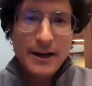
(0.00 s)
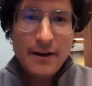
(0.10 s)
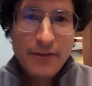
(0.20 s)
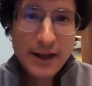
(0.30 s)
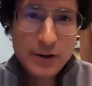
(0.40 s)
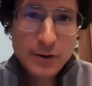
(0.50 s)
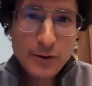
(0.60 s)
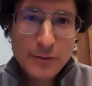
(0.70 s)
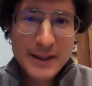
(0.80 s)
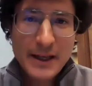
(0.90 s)
Thank
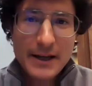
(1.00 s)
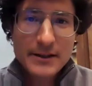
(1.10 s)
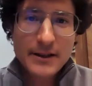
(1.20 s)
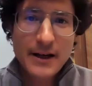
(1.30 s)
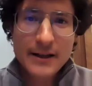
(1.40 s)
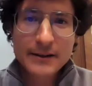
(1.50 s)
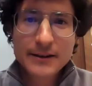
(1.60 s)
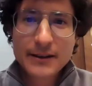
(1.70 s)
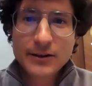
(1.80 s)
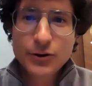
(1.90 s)
you, Matthias.
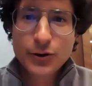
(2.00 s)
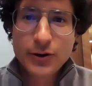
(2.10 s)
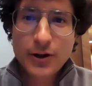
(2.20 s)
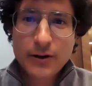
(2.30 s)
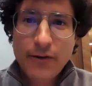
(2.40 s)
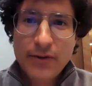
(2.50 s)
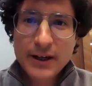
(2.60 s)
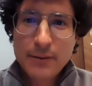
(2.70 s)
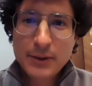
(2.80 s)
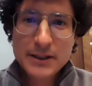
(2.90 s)
And it's your turn,
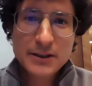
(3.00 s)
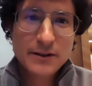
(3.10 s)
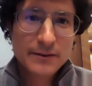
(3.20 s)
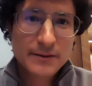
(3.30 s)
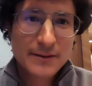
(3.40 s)
Ntina, please.